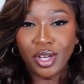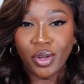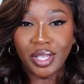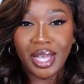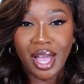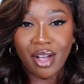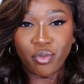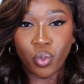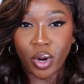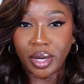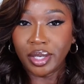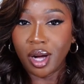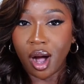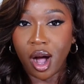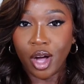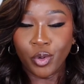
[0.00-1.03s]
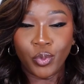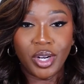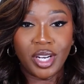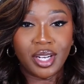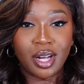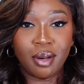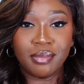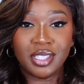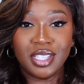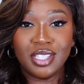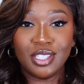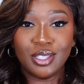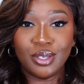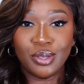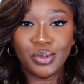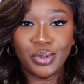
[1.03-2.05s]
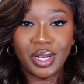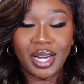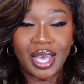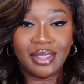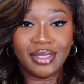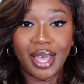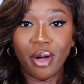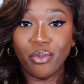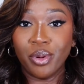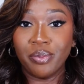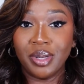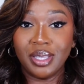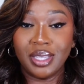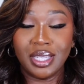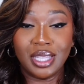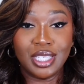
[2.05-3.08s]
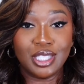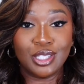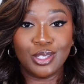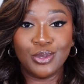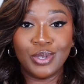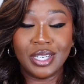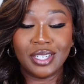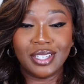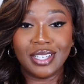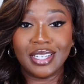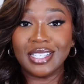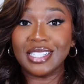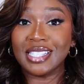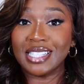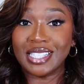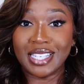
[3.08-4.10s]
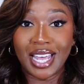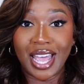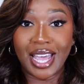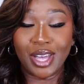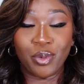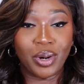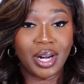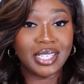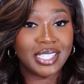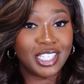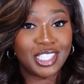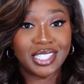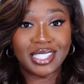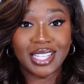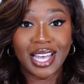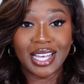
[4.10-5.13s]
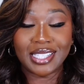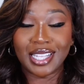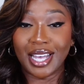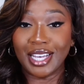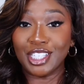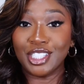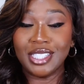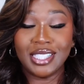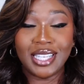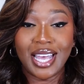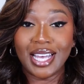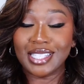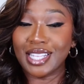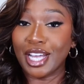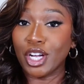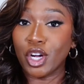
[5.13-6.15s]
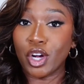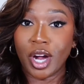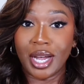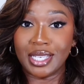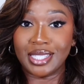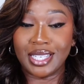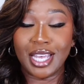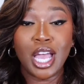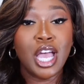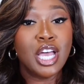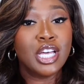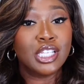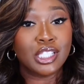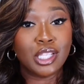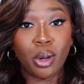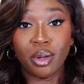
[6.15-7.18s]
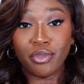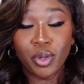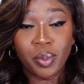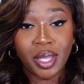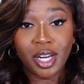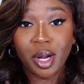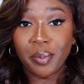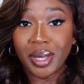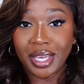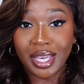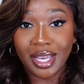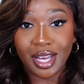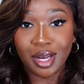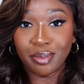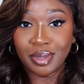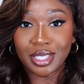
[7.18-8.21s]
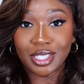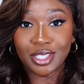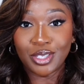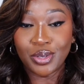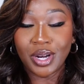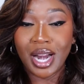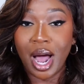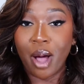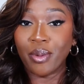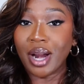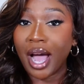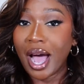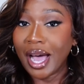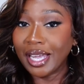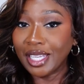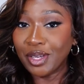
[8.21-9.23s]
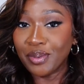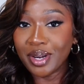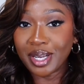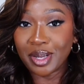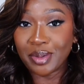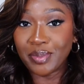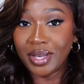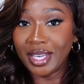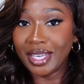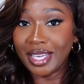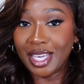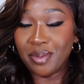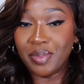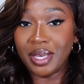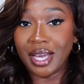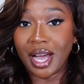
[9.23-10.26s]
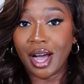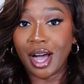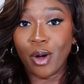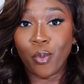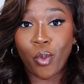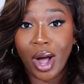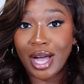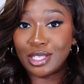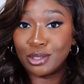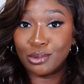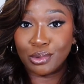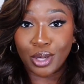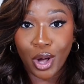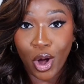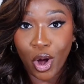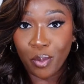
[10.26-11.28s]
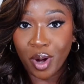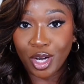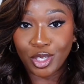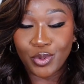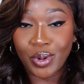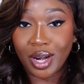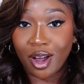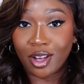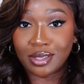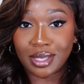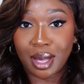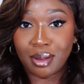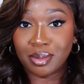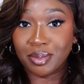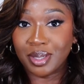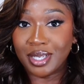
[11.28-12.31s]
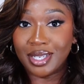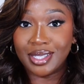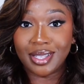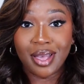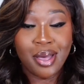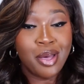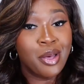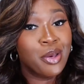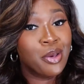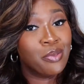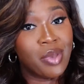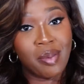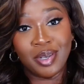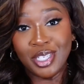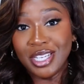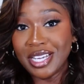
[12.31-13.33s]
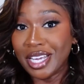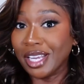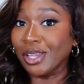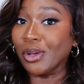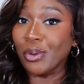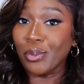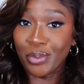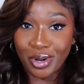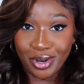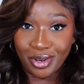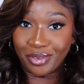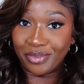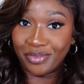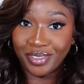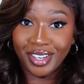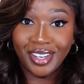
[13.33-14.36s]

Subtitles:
only have one con when it comes to this unit, and that would be that this unit does snag. And when I say she snags like crazy. So if you plan on picking up this unit, I would highly recommend keeping a wide tooth comb on you at all times, because maybe she can get a little rough.